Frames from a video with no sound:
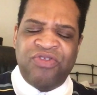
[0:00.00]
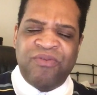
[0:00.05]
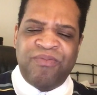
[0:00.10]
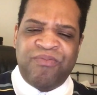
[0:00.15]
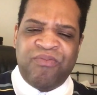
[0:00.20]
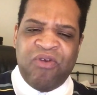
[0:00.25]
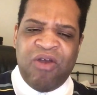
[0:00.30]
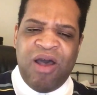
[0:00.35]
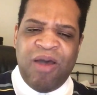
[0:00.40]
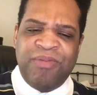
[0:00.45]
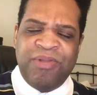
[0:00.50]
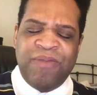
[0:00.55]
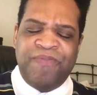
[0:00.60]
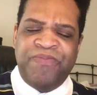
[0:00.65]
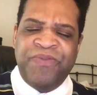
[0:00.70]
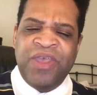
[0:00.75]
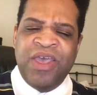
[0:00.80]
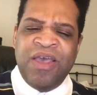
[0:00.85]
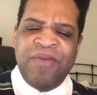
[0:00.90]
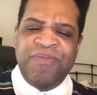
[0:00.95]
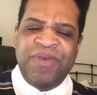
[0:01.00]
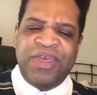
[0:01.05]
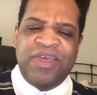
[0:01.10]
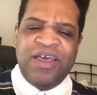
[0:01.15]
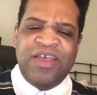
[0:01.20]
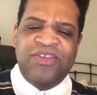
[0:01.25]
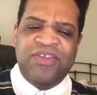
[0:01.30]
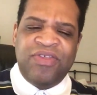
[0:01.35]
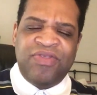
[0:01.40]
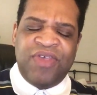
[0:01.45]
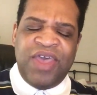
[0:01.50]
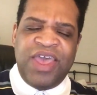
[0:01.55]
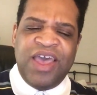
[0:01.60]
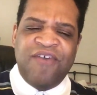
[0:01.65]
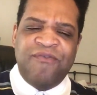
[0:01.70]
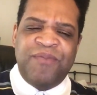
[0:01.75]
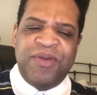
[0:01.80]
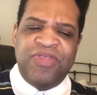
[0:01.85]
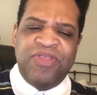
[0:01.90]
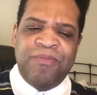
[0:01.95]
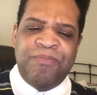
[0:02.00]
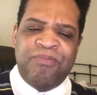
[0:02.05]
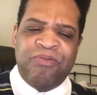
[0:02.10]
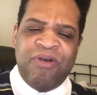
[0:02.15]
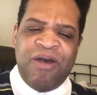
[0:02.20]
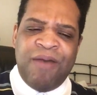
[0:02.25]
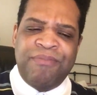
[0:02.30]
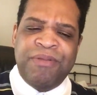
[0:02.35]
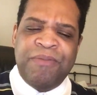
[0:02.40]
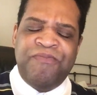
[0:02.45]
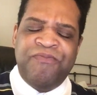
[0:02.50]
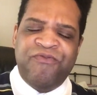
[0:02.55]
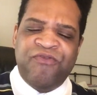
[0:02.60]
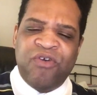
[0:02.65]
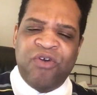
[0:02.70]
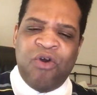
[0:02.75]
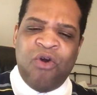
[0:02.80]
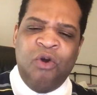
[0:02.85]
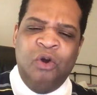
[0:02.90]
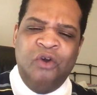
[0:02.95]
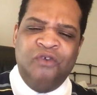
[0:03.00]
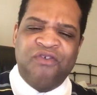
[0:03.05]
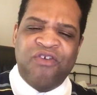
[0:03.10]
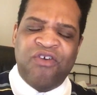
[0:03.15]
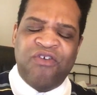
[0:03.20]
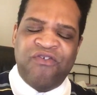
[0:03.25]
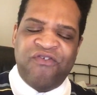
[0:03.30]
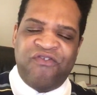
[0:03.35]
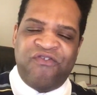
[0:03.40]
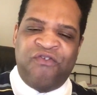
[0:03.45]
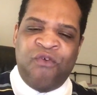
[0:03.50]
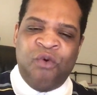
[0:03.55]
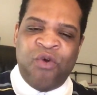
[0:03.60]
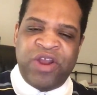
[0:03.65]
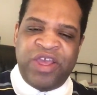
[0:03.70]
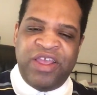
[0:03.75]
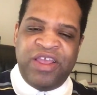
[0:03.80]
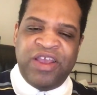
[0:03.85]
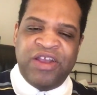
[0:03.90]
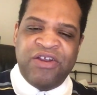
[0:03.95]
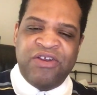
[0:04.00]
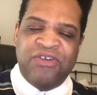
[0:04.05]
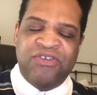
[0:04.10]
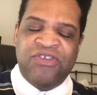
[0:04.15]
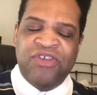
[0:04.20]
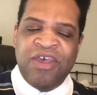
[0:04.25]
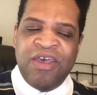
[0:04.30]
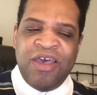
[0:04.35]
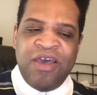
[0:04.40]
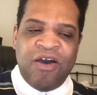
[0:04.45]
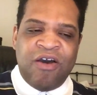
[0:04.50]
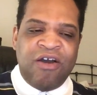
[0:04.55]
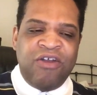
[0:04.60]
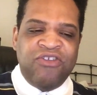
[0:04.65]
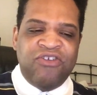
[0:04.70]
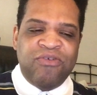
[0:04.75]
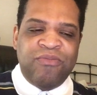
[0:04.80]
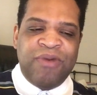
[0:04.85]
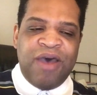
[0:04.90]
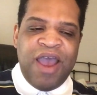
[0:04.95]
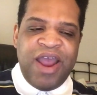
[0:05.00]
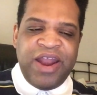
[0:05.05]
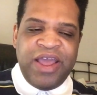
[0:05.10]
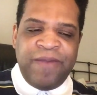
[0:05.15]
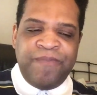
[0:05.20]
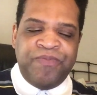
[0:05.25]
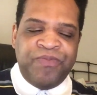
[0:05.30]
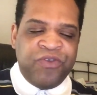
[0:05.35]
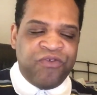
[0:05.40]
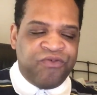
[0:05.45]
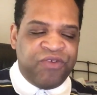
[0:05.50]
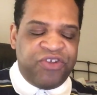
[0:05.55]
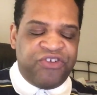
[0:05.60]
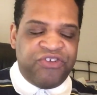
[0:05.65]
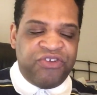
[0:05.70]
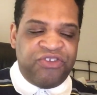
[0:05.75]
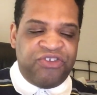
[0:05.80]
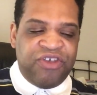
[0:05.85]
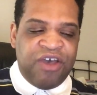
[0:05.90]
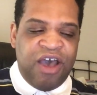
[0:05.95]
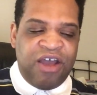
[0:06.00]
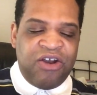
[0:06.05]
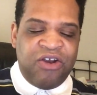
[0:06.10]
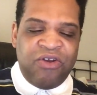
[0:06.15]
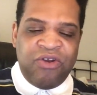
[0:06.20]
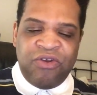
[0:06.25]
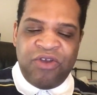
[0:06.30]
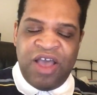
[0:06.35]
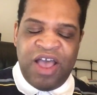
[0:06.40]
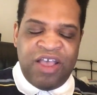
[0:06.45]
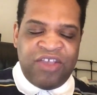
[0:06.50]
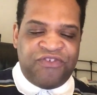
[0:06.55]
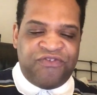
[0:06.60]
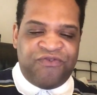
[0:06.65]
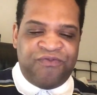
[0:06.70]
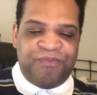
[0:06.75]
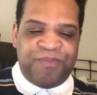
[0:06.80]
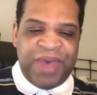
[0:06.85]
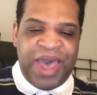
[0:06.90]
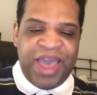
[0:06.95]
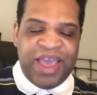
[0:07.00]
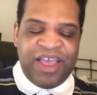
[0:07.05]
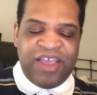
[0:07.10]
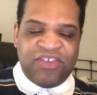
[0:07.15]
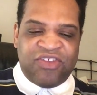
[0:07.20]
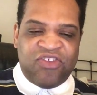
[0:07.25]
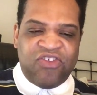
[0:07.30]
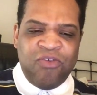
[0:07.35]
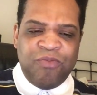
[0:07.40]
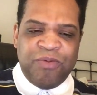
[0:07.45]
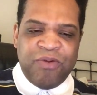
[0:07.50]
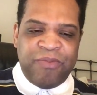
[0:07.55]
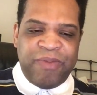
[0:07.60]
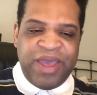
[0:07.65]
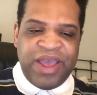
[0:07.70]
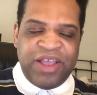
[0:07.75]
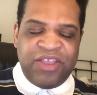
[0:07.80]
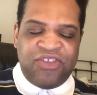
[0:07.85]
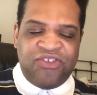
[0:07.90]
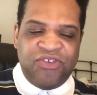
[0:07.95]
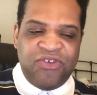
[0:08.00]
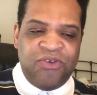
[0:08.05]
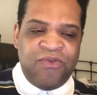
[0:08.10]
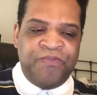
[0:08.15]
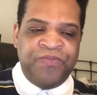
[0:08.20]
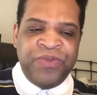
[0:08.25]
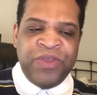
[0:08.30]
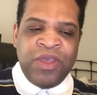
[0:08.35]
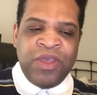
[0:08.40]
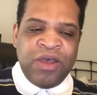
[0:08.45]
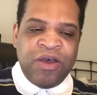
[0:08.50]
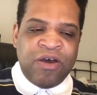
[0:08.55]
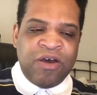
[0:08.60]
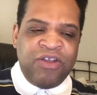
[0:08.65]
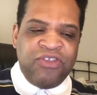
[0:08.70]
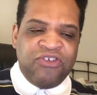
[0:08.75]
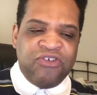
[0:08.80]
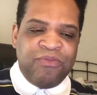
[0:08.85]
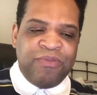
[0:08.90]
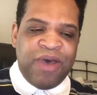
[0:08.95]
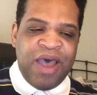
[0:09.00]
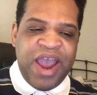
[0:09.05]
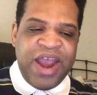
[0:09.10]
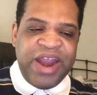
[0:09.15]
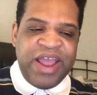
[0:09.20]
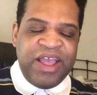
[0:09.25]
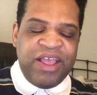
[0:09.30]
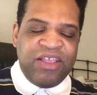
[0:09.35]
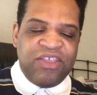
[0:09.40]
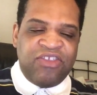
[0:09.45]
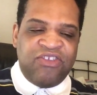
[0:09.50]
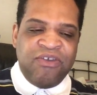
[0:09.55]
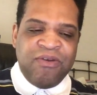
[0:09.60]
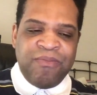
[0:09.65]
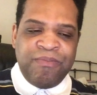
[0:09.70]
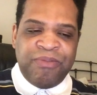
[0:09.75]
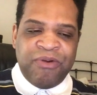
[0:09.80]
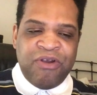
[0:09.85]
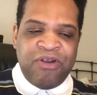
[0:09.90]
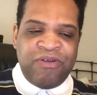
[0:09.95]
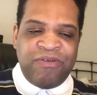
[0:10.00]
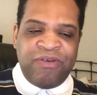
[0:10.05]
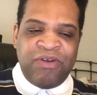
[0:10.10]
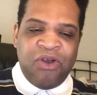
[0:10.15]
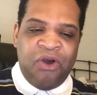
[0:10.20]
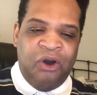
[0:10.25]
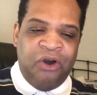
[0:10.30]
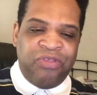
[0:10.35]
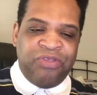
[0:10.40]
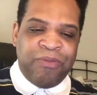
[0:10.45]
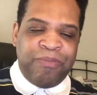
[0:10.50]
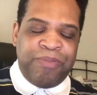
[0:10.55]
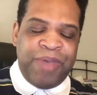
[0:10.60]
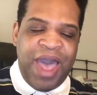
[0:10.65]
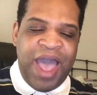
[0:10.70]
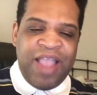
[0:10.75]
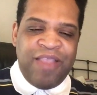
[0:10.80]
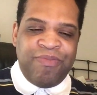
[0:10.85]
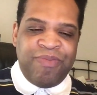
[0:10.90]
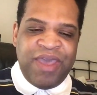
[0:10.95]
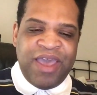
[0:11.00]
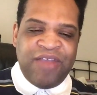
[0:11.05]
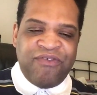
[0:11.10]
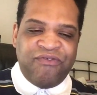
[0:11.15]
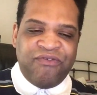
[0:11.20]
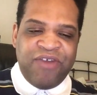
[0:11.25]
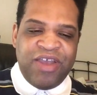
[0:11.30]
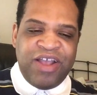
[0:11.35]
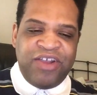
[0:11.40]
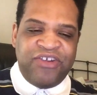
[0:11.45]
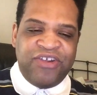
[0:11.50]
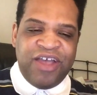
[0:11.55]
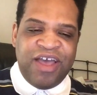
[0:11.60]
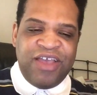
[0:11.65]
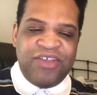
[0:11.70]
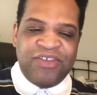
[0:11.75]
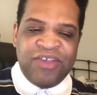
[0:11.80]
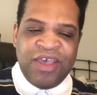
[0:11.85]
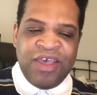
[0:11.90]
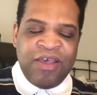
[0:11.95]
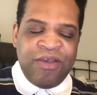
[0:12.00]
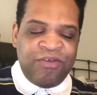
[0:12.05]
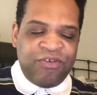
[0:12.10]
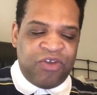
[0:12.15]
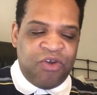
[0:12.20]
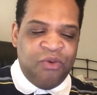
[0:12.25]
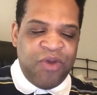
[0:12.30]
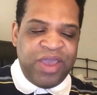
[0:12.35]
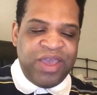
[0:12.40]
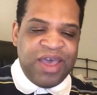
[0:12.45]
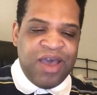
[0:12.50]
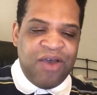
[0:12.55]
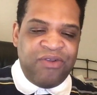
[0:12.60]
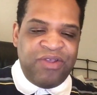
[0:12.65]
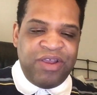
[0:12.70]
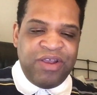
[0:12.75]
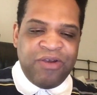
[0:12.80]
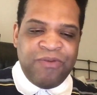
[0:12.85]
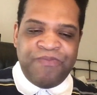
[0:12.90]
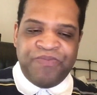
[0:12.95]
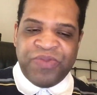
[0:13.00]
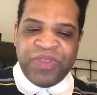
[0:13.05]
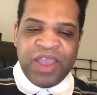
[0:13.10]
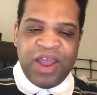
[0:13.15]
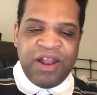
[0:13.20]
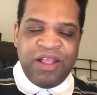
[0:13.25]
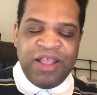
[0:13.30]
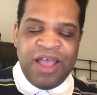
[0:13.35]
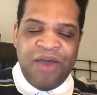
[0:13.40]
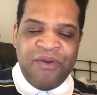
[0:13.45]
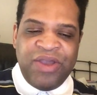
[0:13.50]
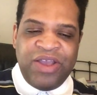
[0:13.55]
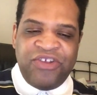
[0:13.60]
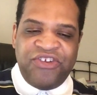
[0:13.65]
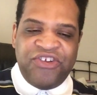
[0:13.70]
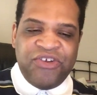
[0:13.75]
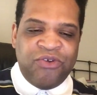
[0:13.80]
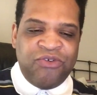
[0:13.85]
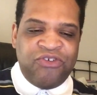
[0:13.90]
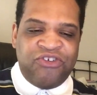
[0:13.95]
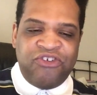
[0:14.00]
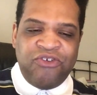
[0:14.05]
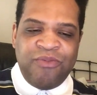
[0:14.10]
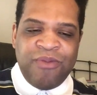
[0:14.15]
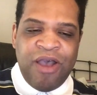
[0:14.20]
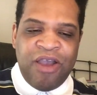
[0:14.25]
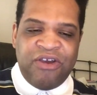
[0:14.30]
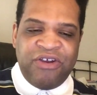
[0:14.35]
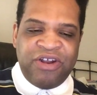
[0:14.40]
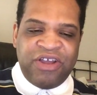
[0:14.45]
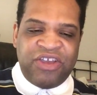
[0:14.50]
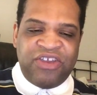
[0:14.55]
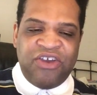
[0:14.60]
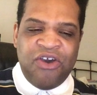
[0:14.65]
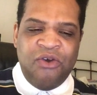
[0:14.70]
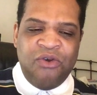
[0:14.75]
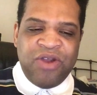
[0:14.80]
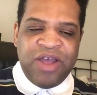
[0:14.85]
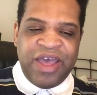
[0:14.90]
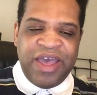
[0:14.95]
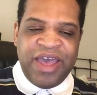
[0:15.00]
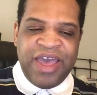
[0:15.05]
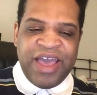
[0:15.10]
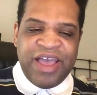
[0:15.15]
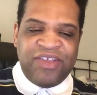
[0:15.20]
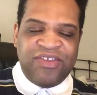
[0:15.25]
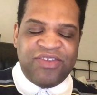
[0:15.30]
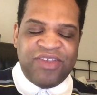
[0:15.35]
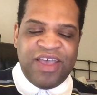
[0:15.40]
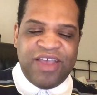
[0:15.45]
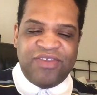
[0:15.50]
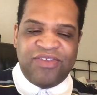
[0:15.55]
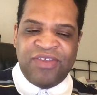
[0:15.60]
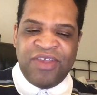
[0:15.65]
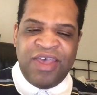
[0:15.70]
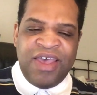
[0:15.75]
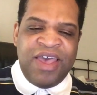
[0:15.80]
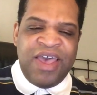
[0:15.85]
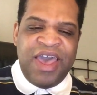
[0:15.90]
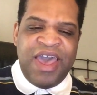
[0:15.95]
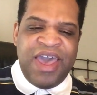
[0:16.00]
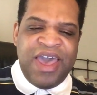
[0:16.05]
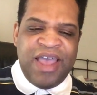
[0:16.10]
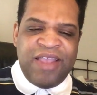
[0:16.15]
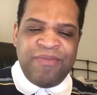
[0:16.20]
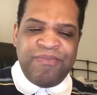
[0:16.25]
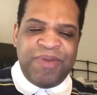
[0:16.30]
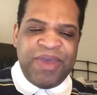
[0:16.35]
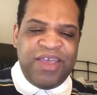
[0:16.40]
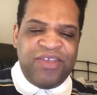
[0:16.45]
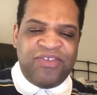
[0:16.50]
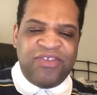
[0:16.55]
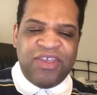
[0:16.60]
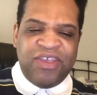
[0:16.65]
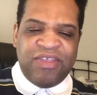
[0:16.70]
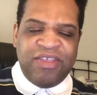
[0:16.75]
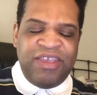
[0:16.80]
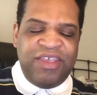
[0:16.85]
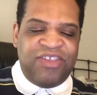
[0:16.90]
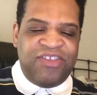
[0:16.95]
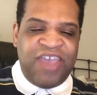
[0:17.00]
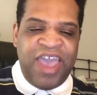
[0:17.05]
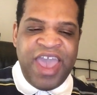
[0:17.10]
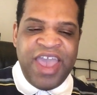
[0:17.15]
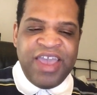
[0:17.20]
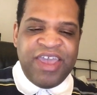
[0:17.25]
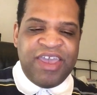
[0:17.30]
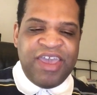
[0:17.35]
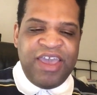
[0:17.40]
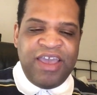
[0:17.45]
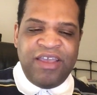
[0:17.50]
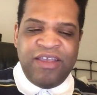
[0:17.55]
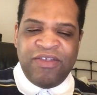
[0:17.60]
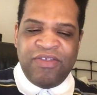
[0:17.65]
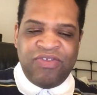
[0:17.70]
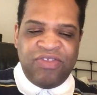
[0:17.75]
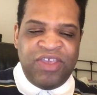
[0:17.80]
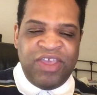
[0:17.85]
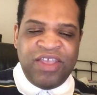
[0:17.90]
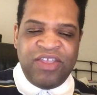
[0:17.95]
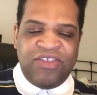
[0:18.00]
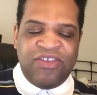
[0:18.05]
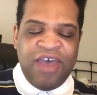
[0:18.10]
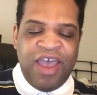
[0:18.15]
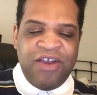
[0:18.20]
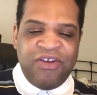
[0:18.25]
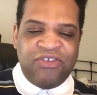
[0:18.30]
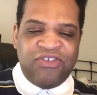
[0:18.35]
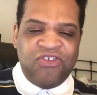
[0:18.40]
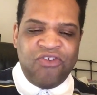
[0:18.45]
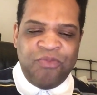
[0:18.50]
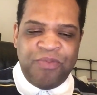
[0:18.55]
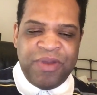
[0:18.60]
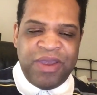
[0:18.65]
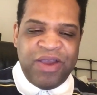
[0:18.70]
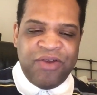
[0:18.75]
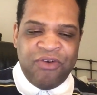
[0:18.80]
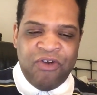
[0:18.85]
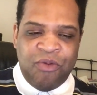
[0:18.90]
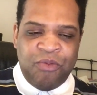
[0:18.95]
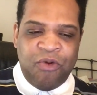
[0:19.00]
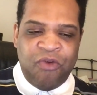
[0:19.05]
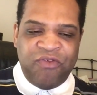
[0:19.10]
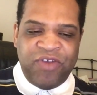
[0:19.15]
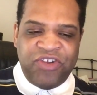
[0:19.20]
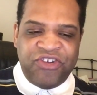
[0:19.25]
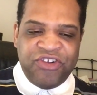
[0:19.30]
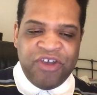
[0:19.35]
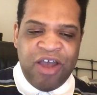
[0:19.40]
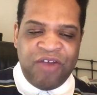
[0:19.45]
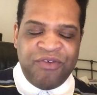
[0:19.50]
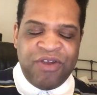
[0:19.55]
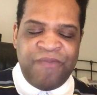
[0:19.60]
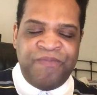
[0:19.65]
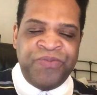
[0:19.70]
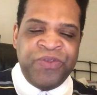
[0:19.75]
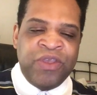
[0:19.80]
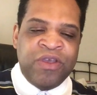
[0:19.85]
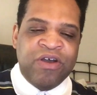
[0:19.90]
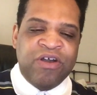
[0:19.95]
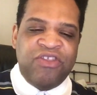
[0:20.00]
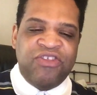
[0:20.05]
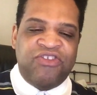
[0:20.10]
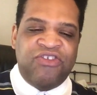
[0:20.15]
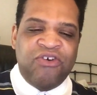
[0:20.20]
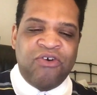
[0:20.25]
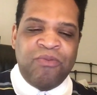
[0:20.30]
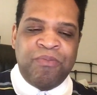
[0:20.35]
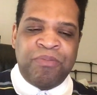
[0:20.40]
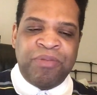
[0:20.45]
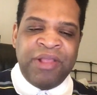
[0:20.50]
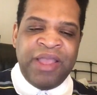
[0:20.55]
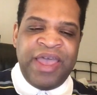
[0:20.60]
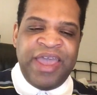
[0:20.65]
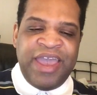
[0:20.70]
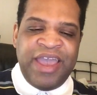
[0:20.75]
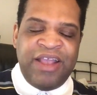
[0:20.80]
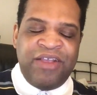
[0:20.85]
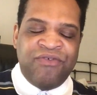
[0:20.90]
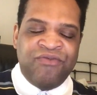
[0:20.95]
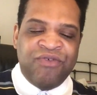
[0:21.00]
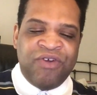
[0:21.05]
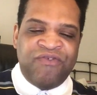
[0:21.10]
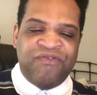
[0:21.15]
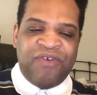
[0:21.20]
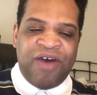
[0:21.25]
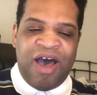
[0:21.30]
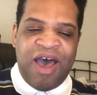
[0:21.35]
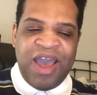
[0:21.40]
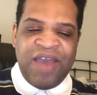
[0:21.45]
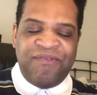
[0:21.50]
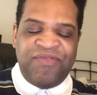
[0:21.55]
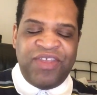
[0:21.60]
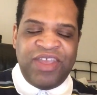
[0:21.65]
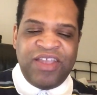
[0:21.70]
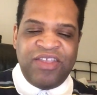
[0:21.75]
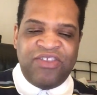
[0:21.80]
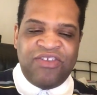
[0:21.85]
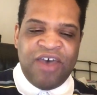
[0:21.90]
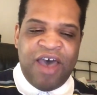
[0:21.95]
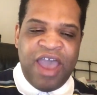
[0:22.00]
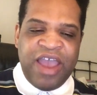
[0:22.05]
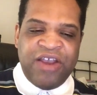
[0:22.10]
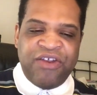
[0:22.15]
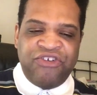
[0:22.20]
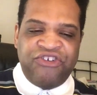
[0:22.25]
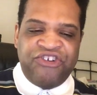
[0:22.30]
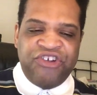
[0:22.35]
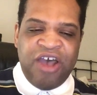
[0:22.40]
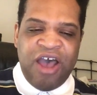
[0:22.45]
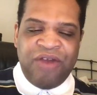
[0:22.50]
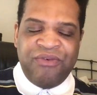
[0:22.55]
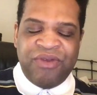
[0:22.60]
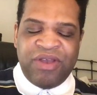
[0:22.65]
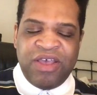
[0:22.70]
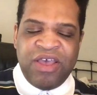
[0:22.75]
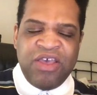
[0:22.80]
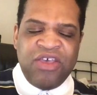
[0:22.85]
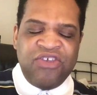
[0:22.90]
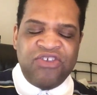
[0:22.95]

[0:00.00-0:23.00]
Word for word: the problem because they have been the problem for over 40 years undermining Richard Donner as back as Superman 2, undermining Tim Burton on the Batman franchise, going out here and allowing Joel Schumacher to go to excess and basically tanking the entire superhero movie genre until Blade revived the entire genre.